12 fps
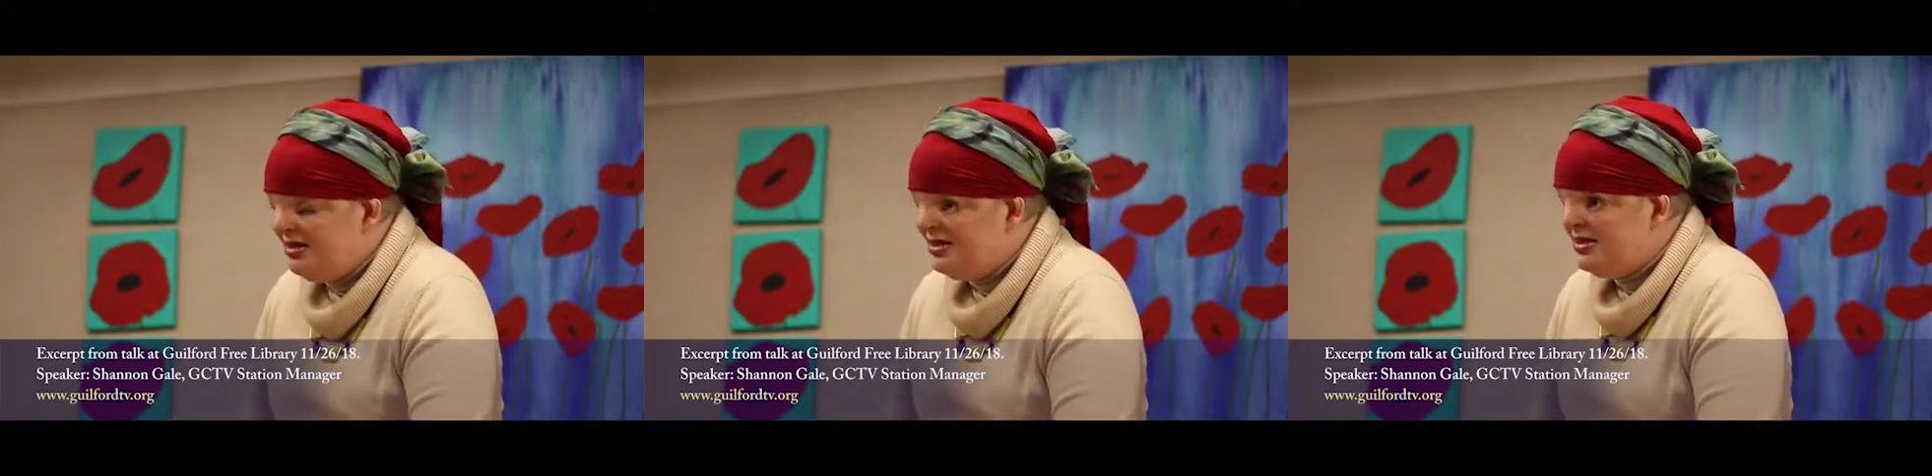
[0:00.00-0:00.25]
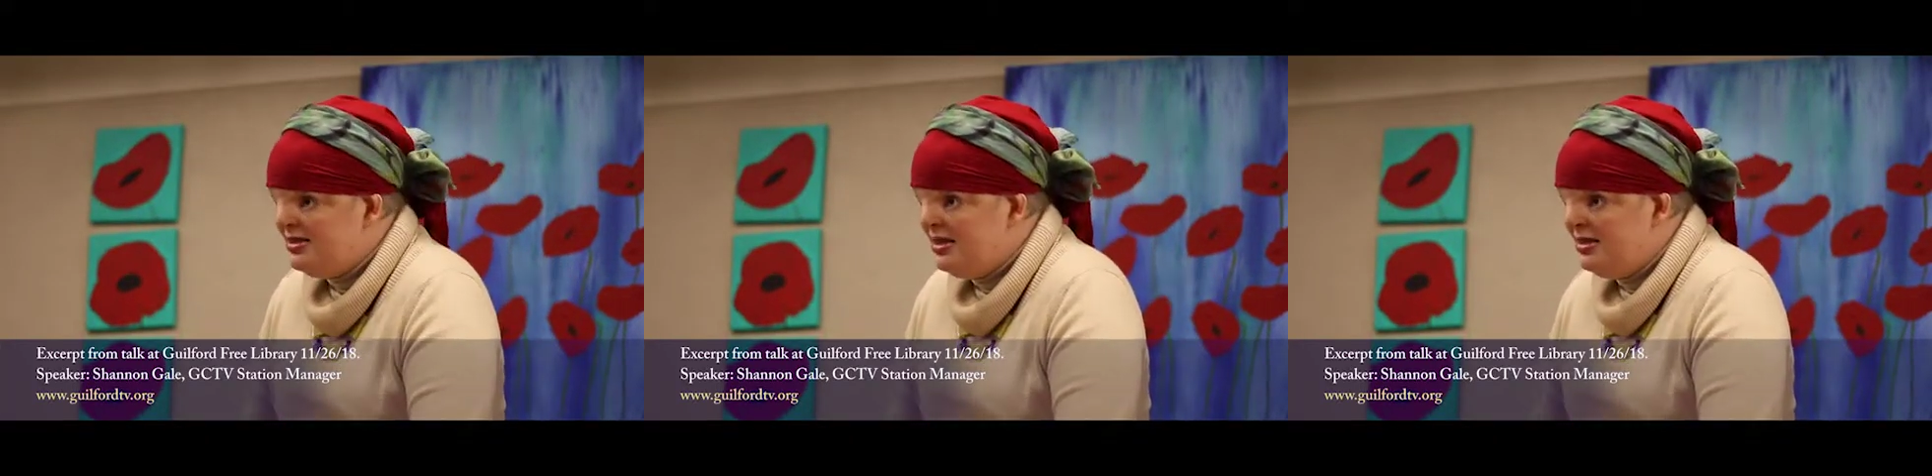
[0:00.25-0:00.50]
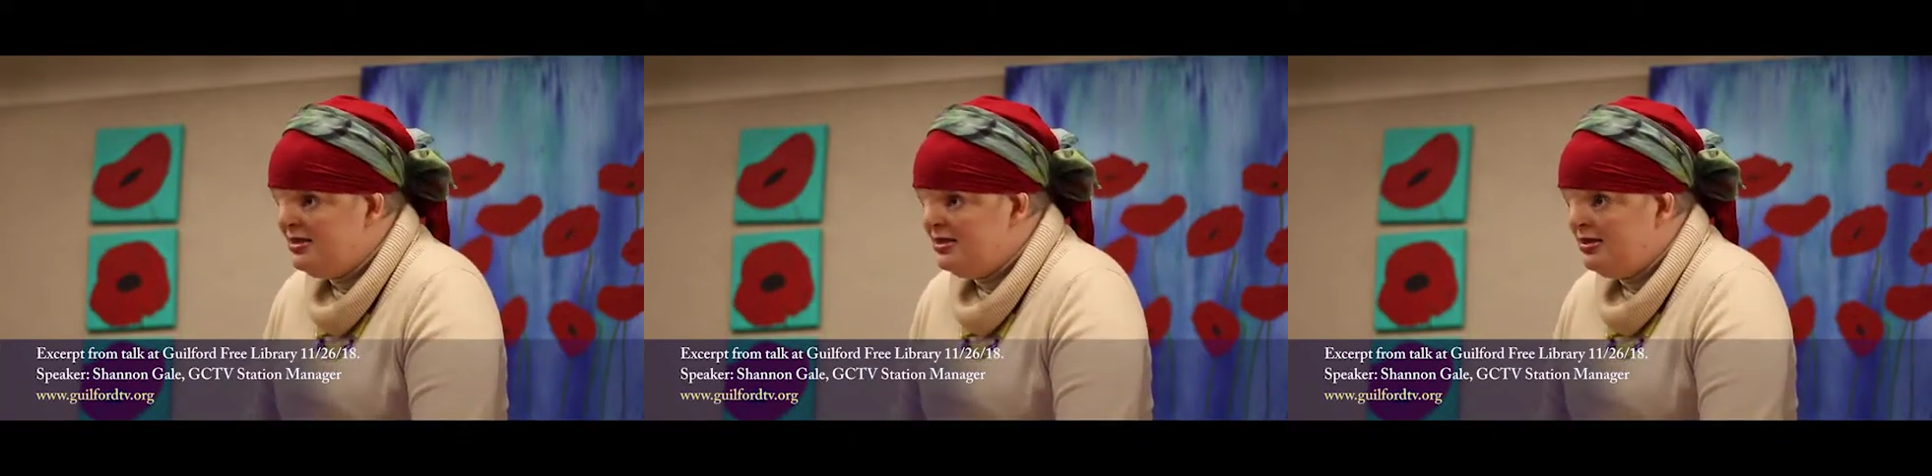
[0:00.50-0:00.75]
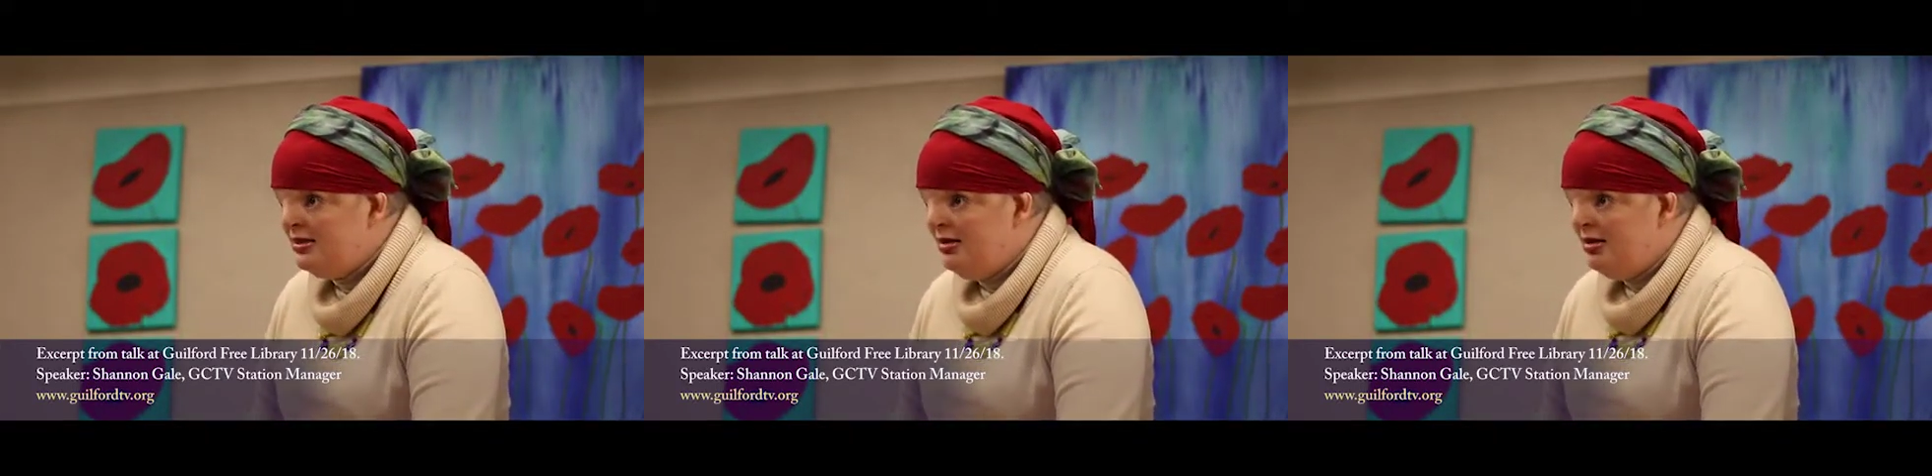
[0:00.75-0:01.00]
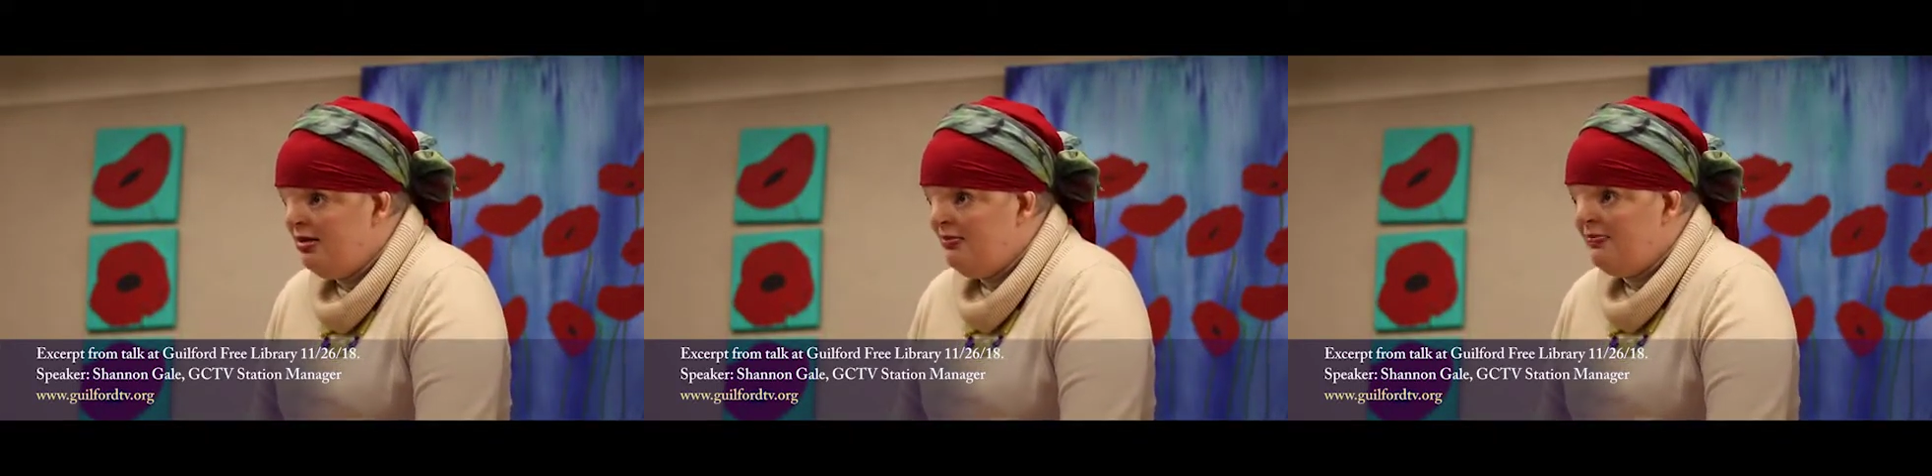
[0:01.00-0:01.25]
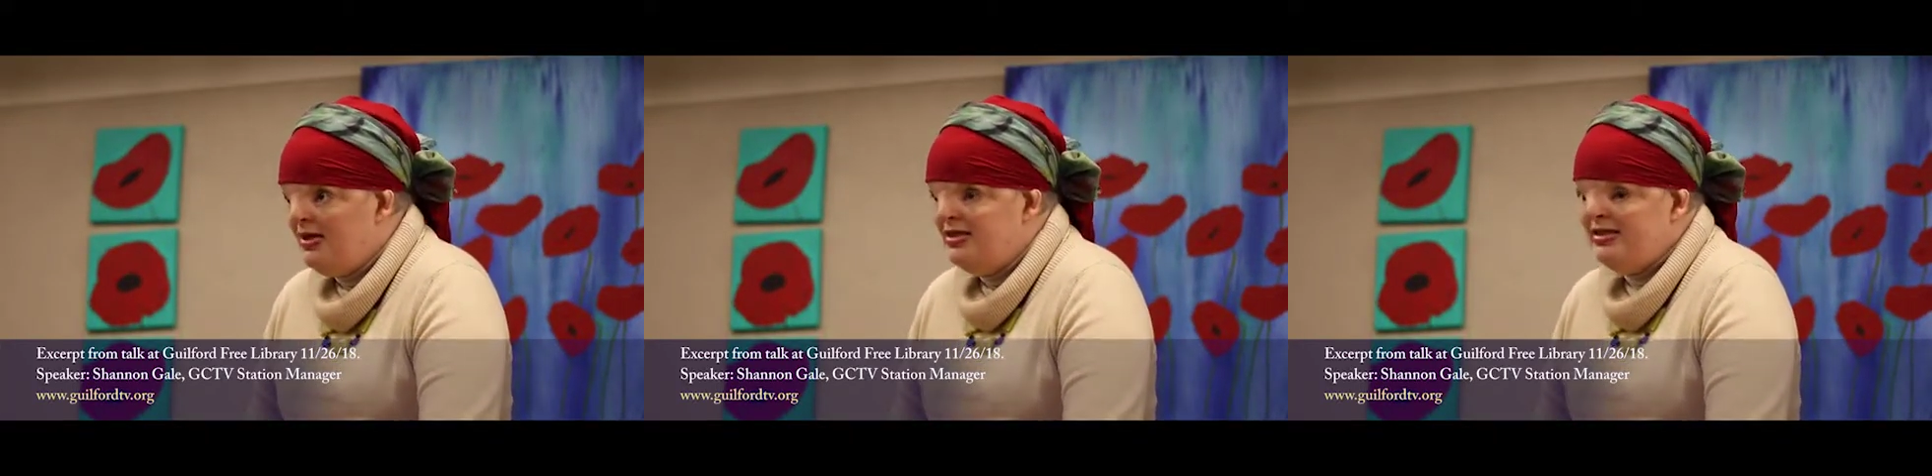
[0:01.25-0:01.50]
this does,
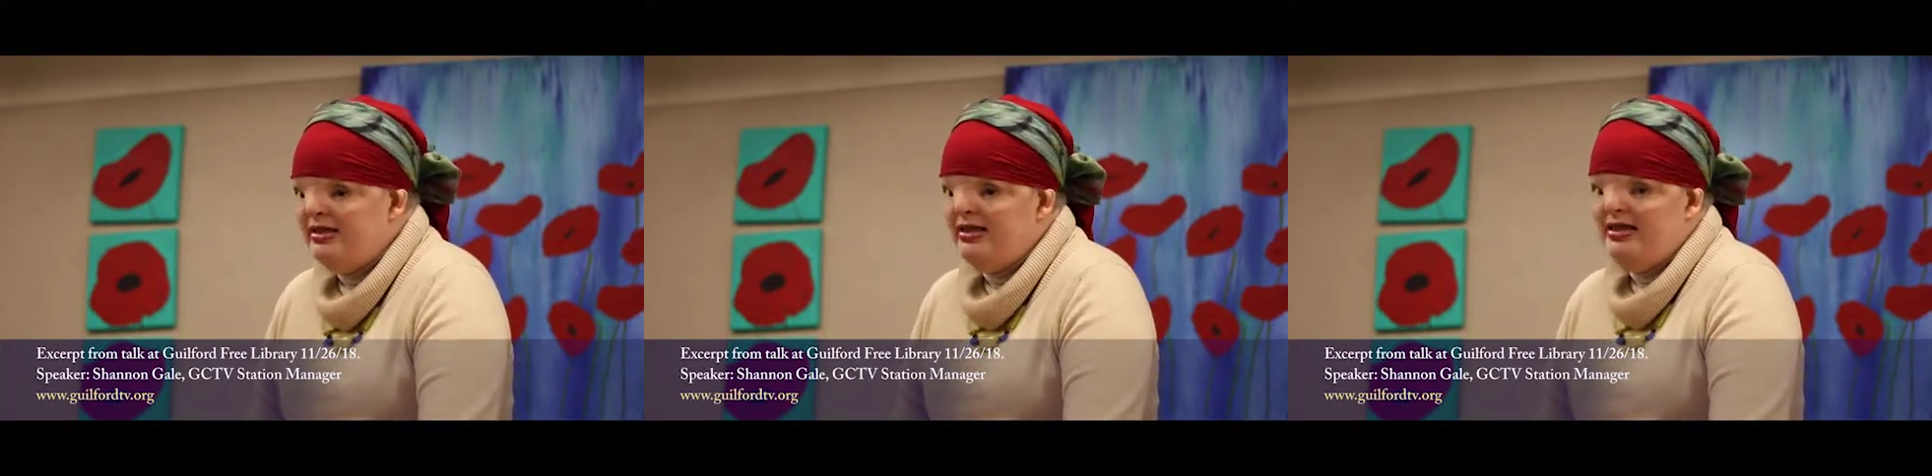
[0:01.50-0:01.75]
but it's an